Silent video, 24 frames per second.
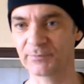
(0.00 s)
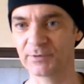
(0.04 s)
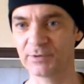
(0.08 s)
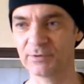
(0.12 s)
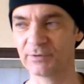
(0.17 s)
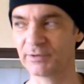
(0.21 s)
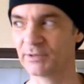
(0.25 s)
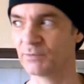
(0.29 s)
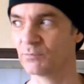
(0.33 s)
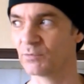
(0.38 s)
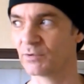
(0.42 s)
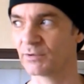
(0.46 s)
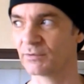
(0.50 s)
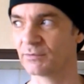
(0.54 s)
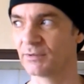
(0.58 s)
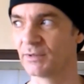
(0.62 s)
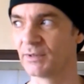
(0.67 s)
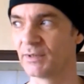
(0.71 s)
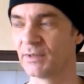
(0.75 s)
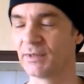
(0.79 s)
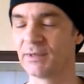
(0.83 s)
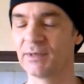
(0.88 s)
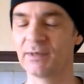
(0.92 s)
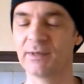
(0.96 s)
You only want
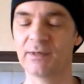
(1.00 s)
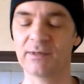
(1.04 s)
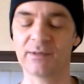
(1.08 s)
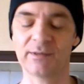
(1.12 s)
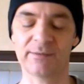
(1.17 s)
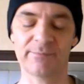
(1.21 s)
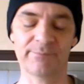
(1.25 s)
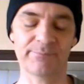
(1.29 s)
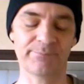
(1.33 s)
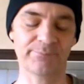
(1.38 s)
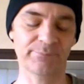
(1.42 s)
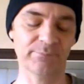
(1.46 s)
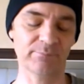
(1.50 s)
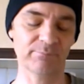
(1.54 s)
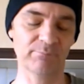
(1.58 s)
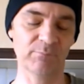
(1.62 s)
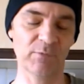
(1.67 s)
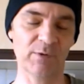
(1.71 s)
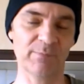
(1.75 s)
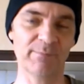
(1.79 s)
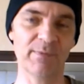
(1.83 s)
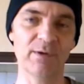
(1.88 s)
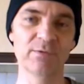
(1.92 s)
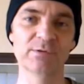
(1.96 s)
um,
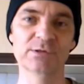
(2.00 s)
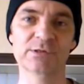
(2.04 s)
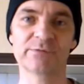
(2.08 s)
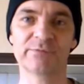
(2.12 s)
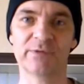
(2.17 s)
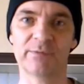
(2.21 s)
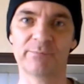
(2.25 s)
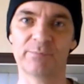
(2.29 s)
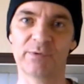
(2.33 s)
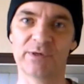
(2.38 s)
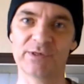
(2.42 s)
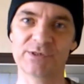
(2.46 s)
well most of it,